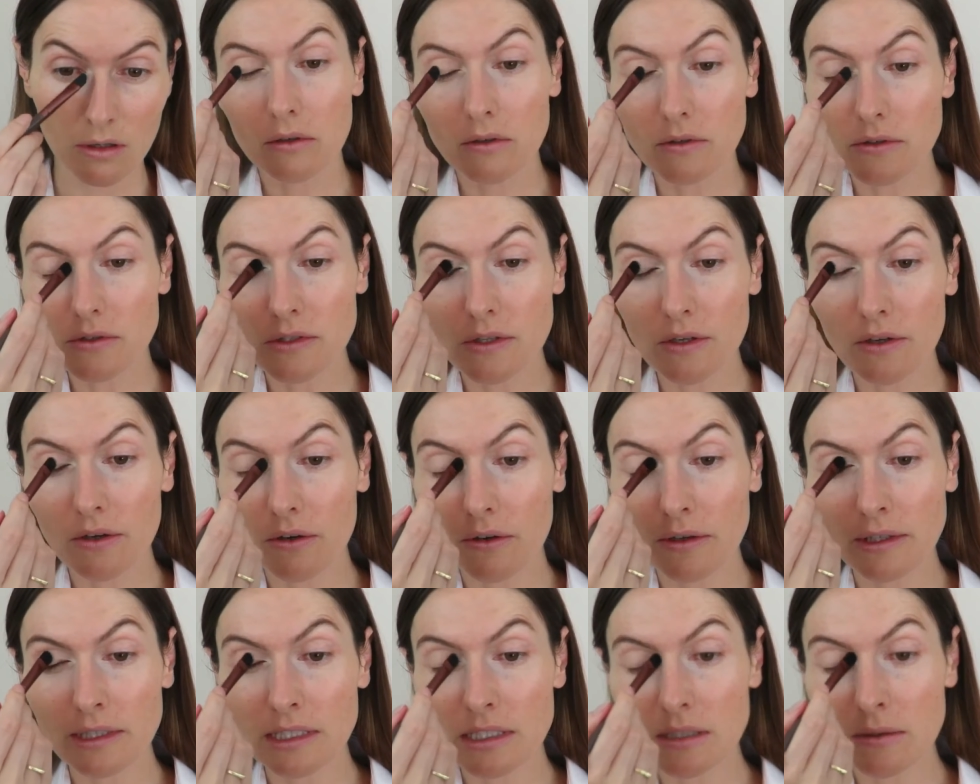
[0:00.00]
Also
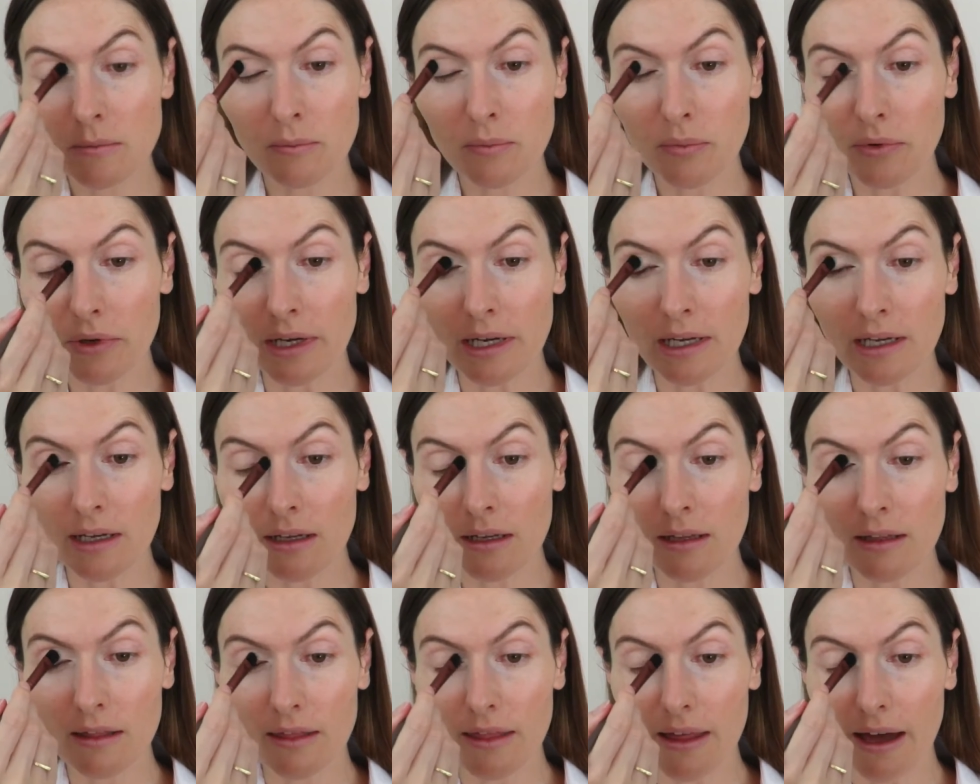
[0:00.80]
going to
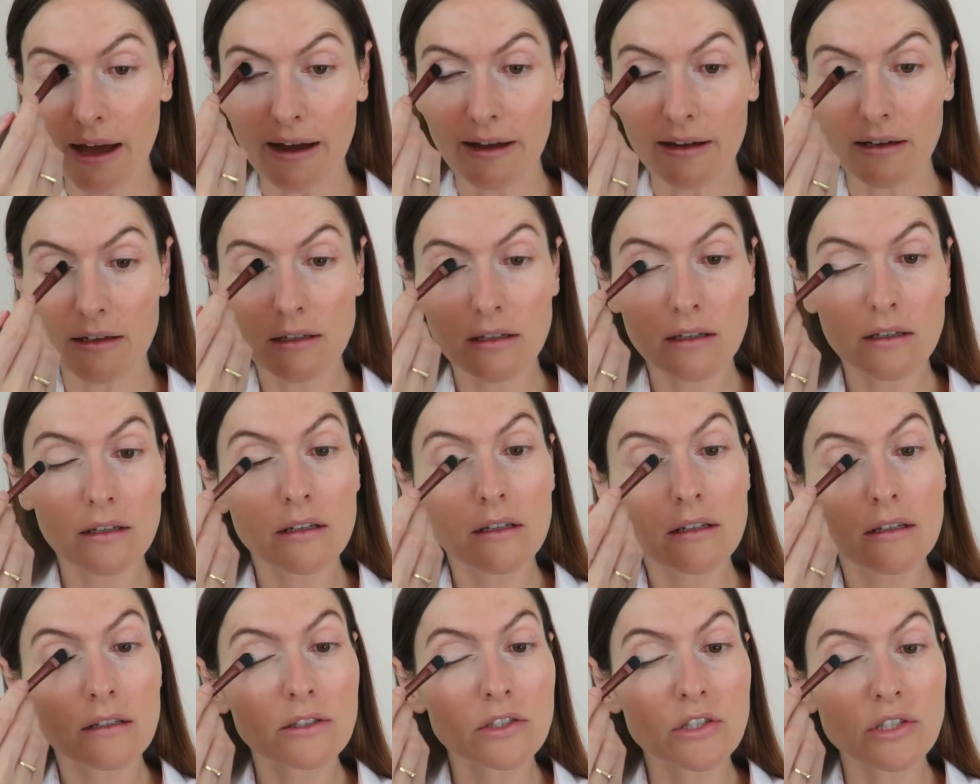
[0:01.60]
bring that,
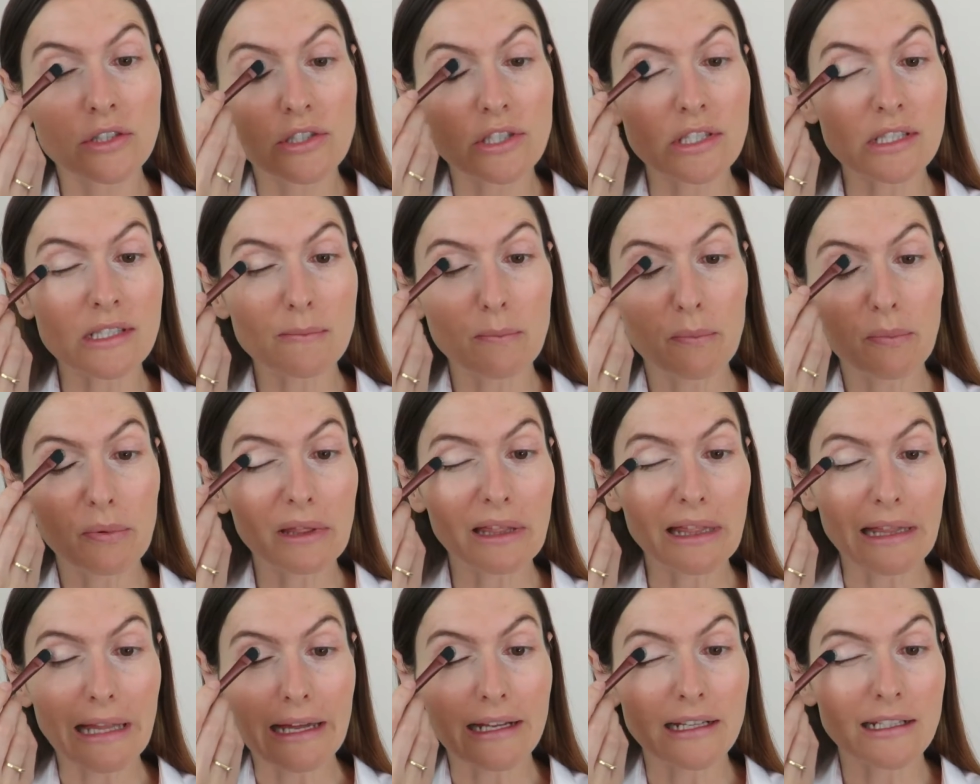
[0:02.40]
just
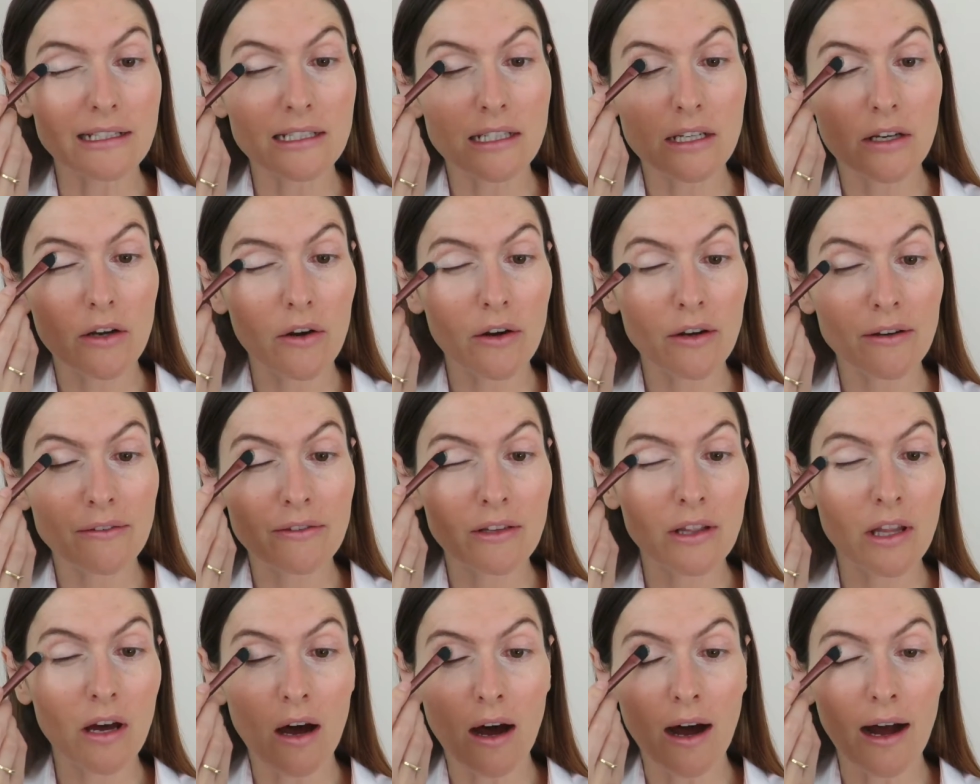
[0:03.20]
blend it
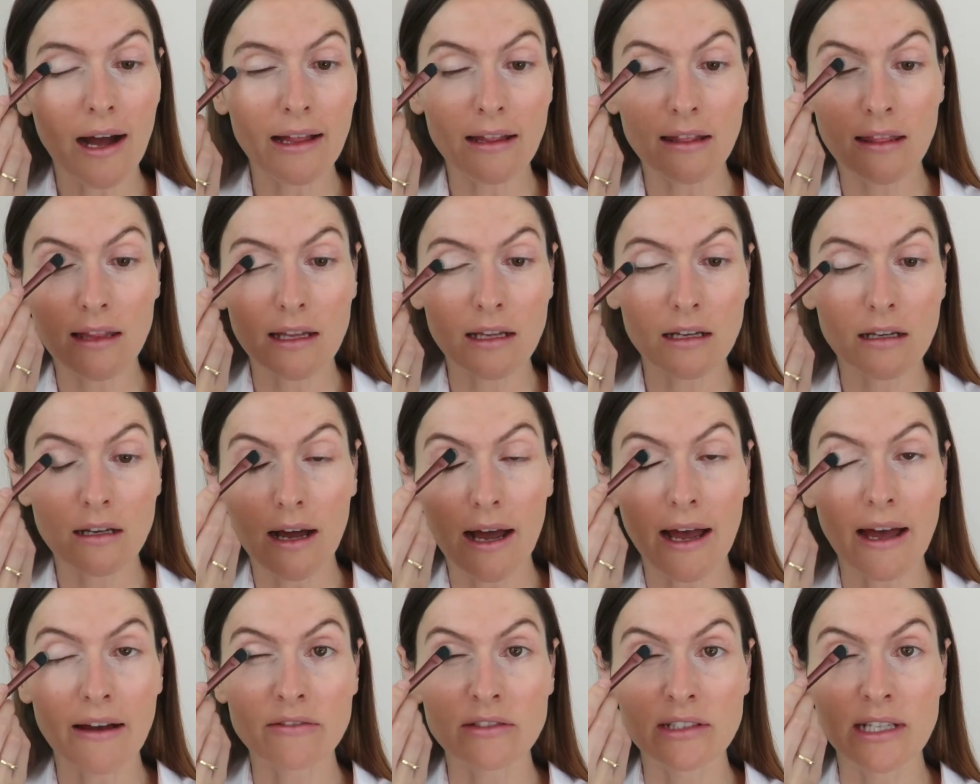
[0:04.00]
over the eyelid.
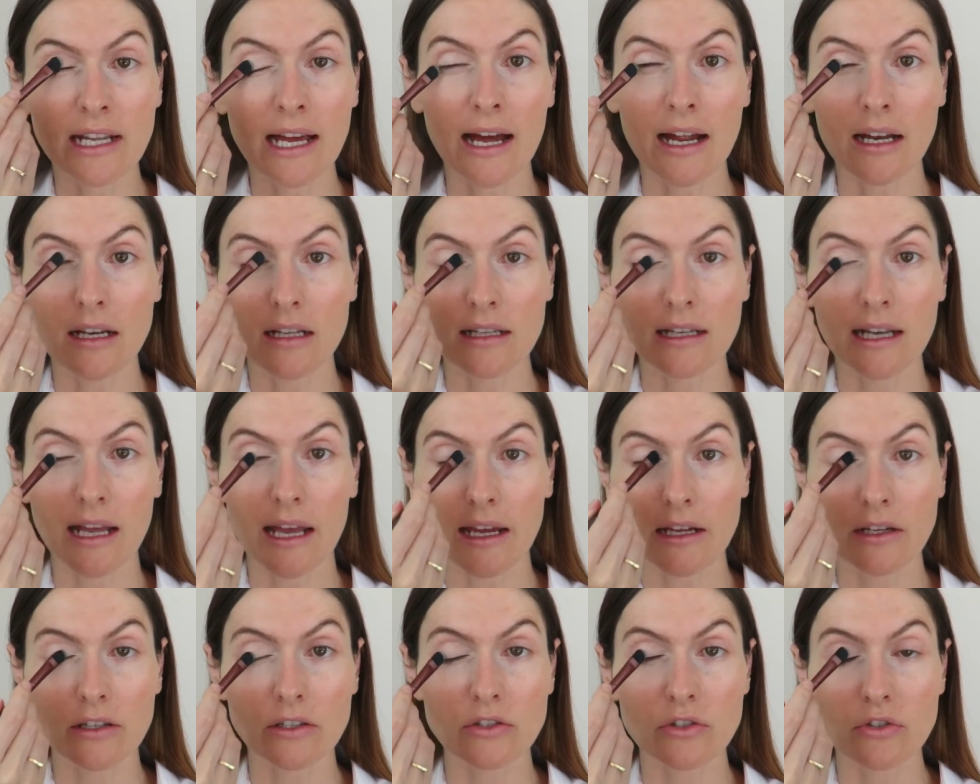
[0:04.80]
I haven't added
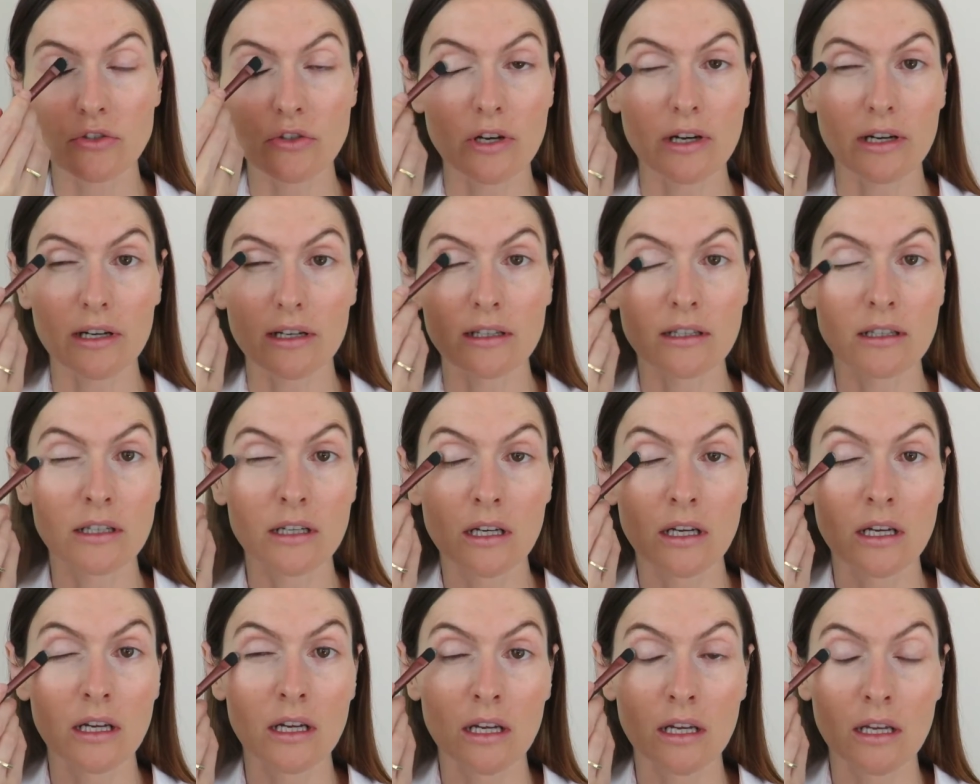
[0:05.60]
extra
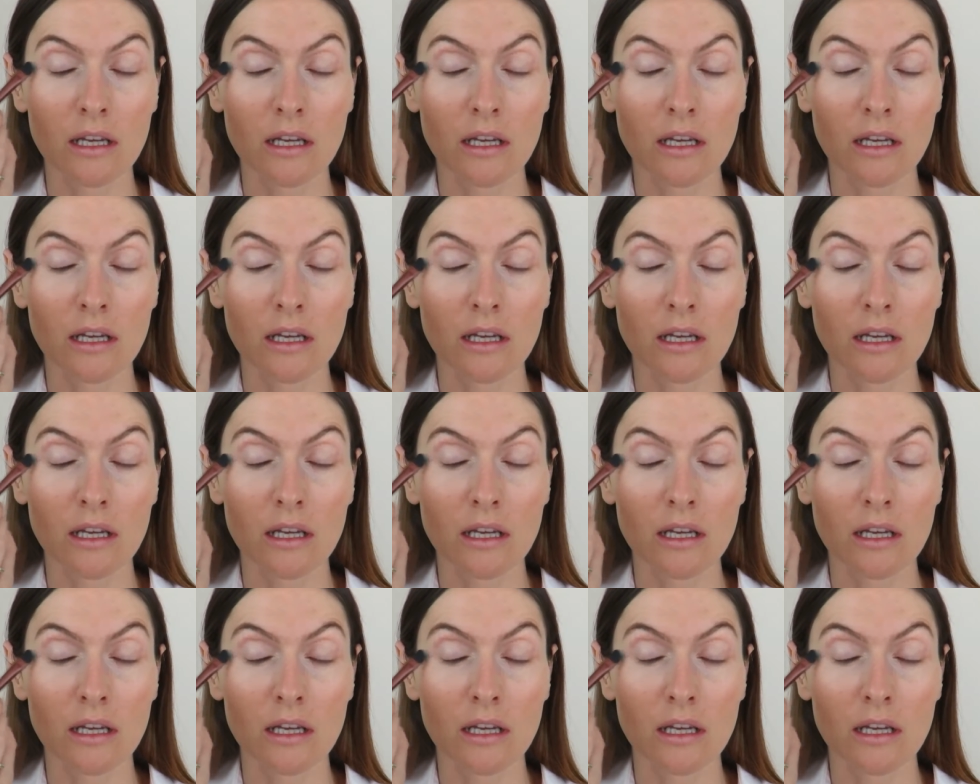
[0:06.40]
